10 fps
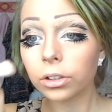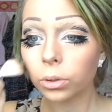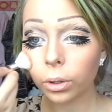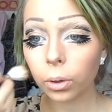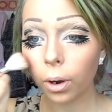
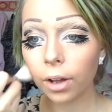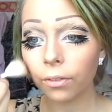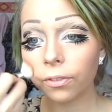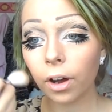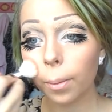And do it
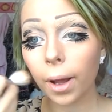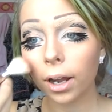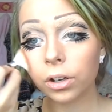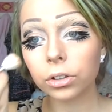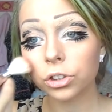quite far
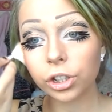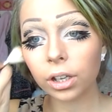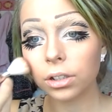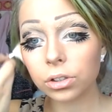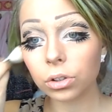back on the
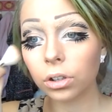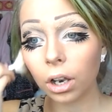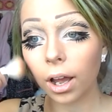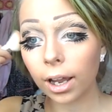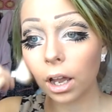cheeks,
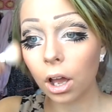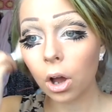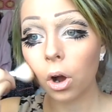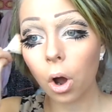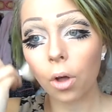not like
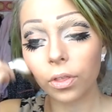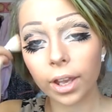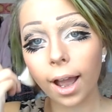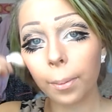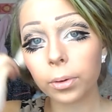
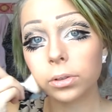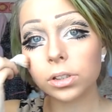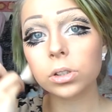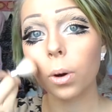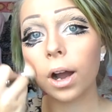on the
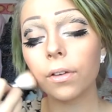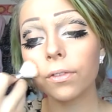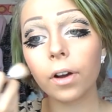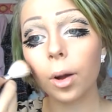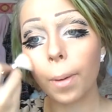apples, it's quite
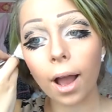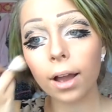far